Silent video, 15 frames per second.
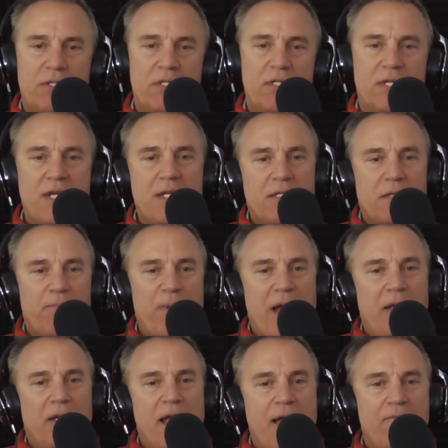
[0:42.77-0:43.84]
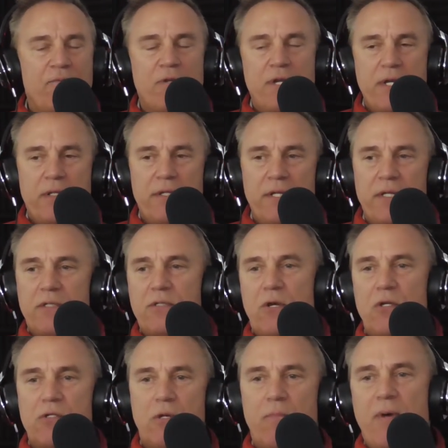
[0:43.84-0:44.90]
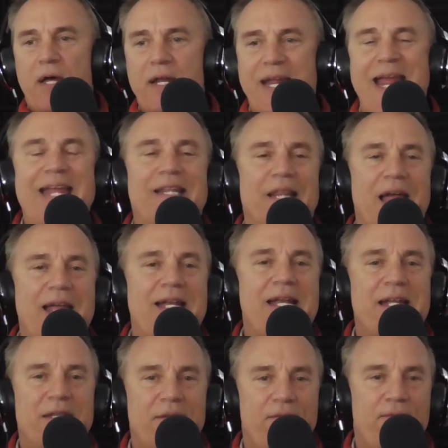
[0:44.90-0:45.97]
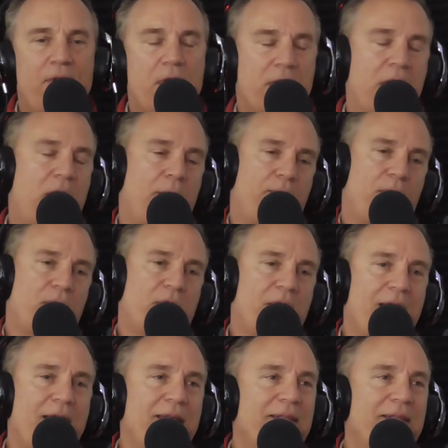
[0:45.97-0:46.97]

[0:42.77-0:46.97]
This is about laughter healing. It's also about enlightening the fuck up, okay?